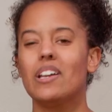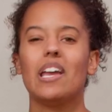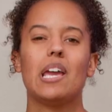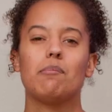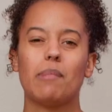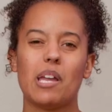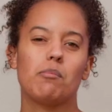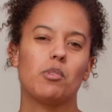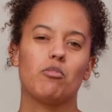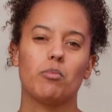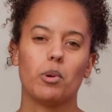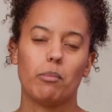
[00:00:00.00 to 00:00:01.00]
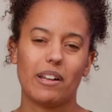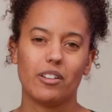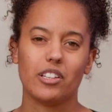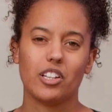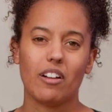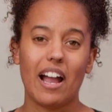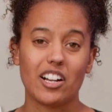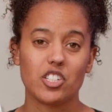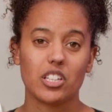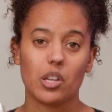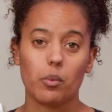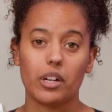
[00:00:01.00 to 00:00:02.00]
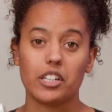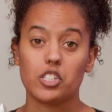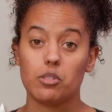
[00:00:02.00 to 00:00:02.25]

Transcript: and might move more metal than you're actually wanting to